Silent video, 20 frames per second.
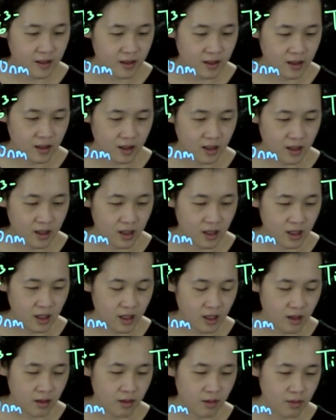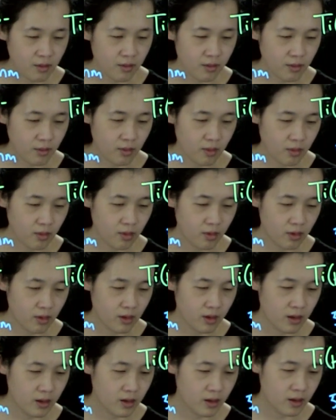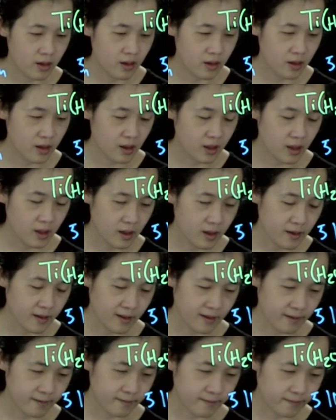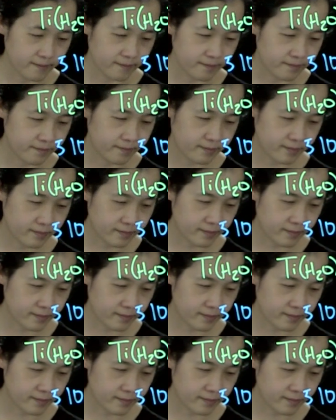Nobody speaks.